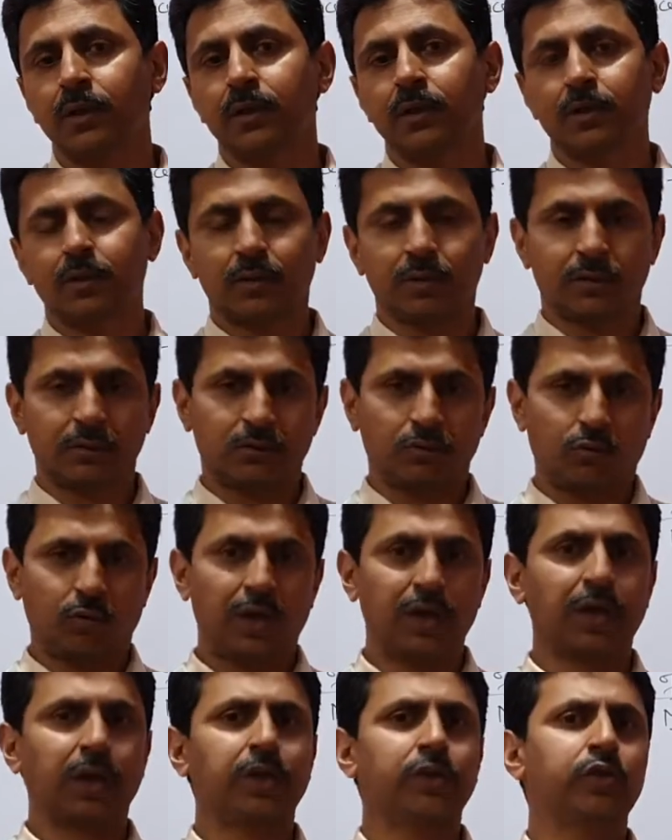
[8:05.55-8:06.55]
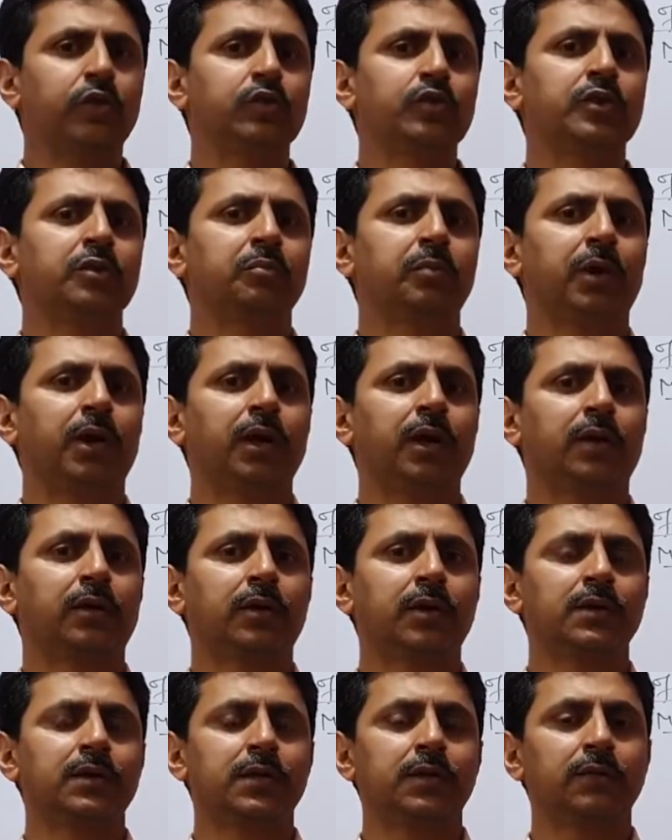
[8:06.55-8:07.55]
Where are you using power electronics in your
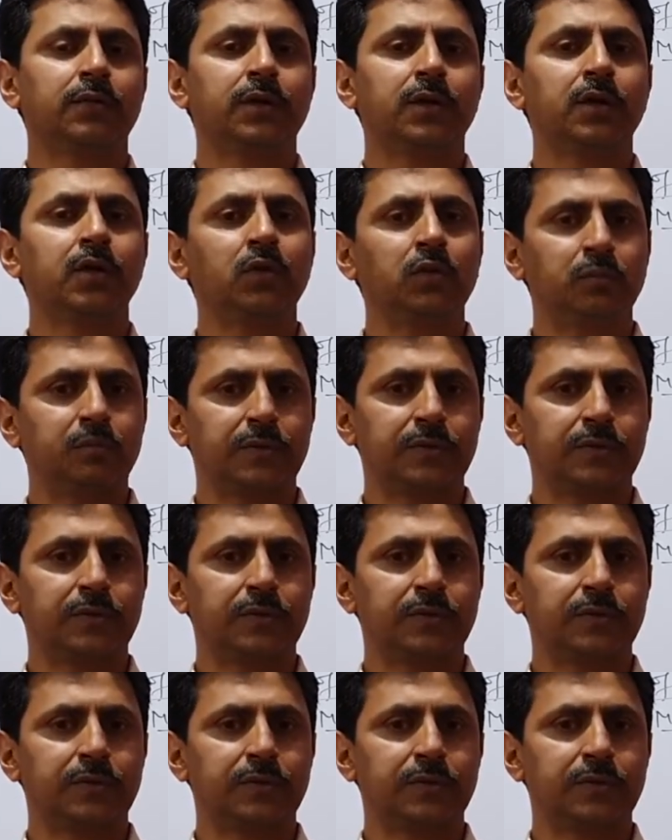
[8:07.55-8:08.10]
homes?